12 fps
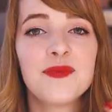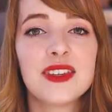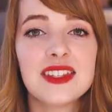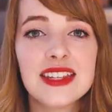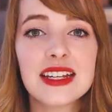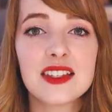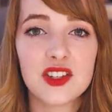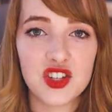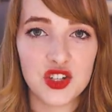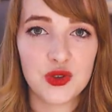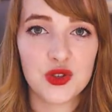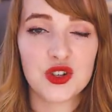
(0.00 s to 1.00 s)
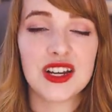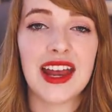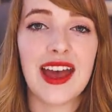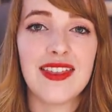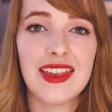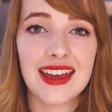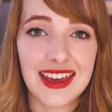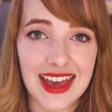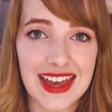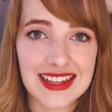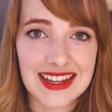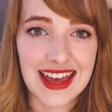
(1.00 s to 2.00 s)
6 children and their
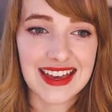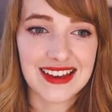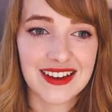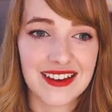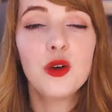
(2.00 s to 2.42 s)
caretaker.